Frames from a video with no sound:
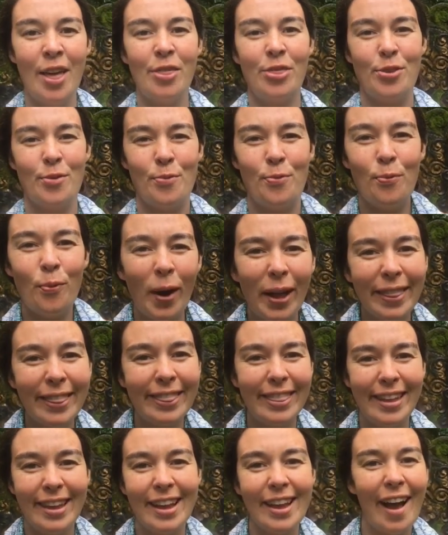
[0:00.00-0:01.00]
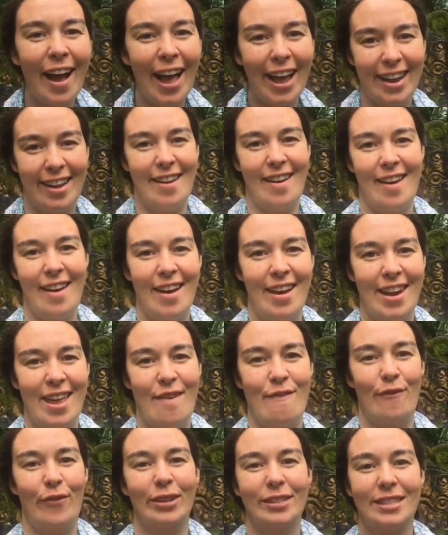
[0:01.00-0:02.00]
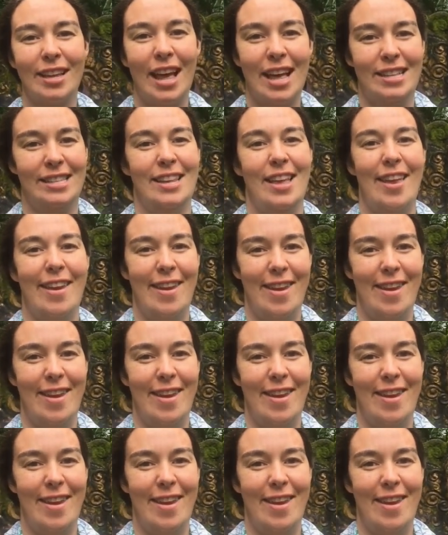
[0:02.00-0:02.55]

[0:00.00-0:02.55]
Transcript: The one thing I can't emphasize